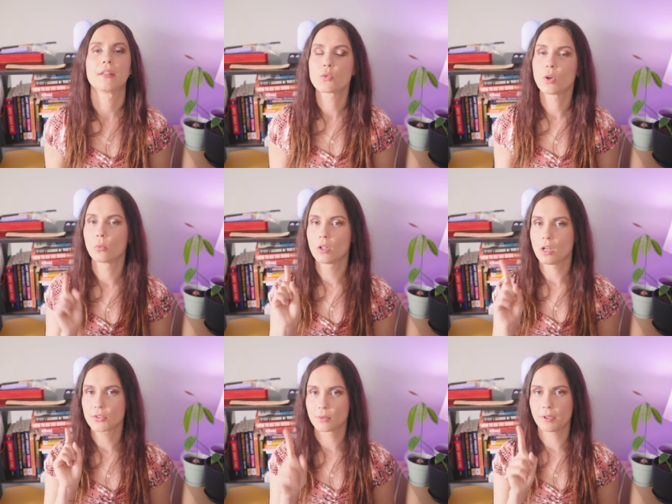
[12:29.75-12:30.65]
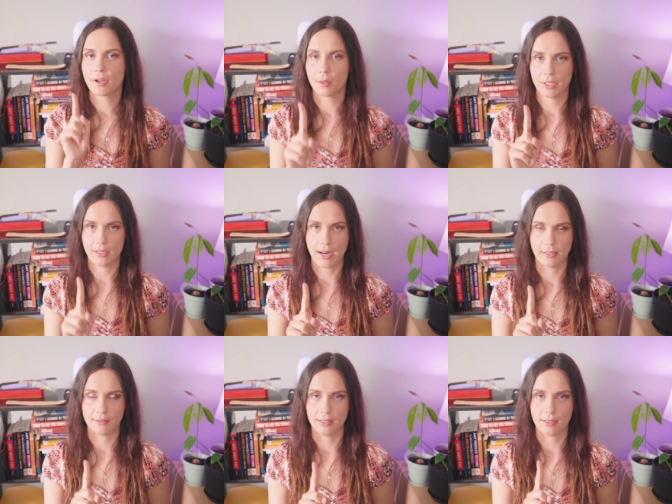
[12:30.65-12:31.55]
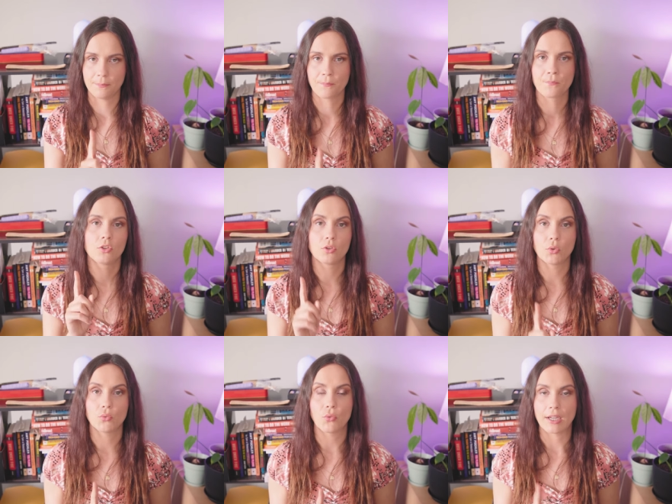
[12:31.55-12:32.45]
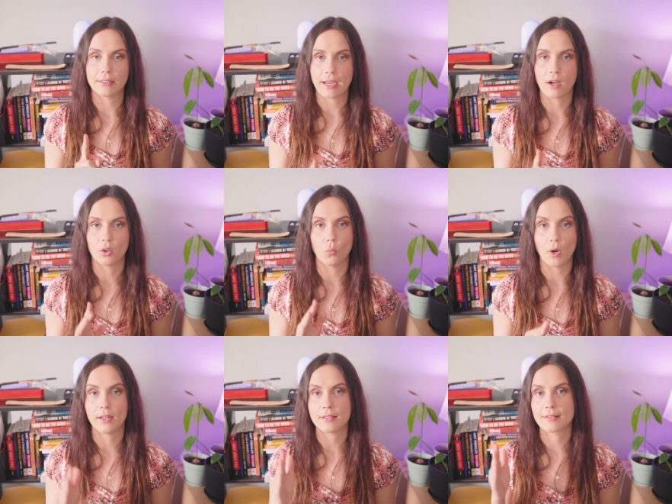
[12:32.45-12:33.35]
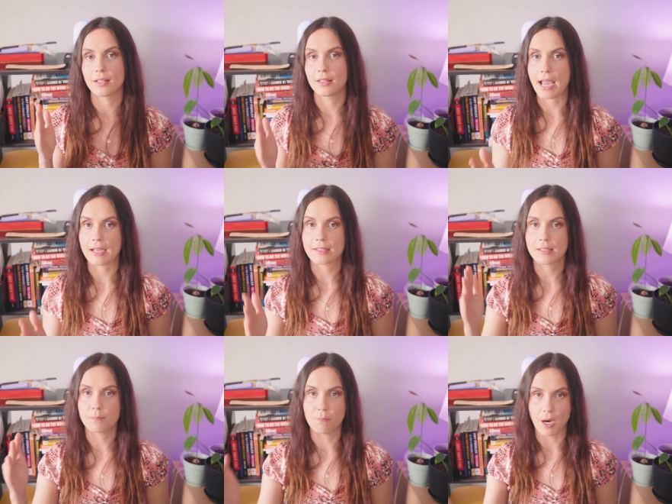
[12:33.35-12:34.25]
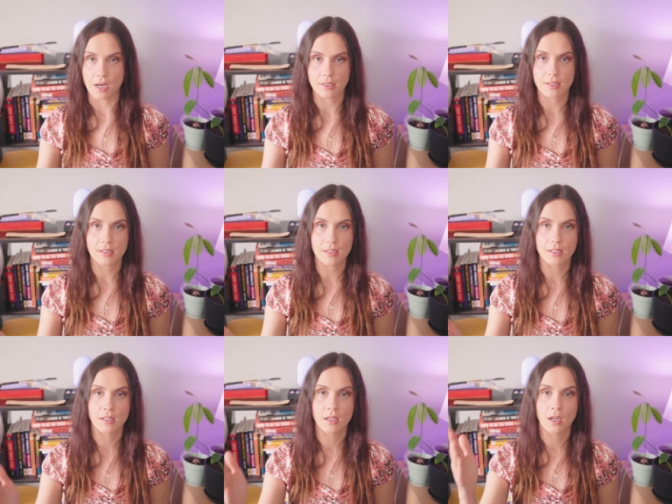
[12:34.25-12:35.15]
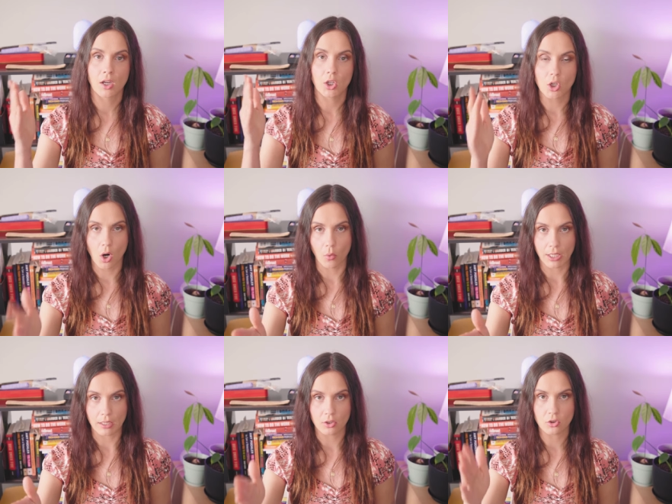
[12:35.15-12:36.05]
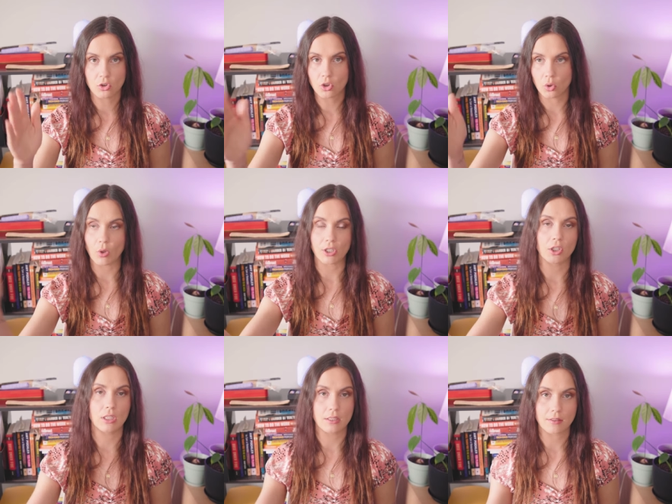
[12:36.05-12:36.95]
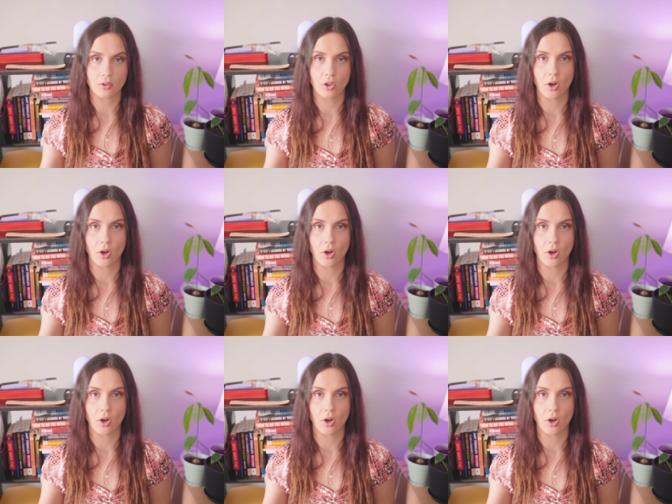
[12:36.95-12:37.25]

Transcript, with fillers: This one will also come in handy to find out when is the last bus going to where you need to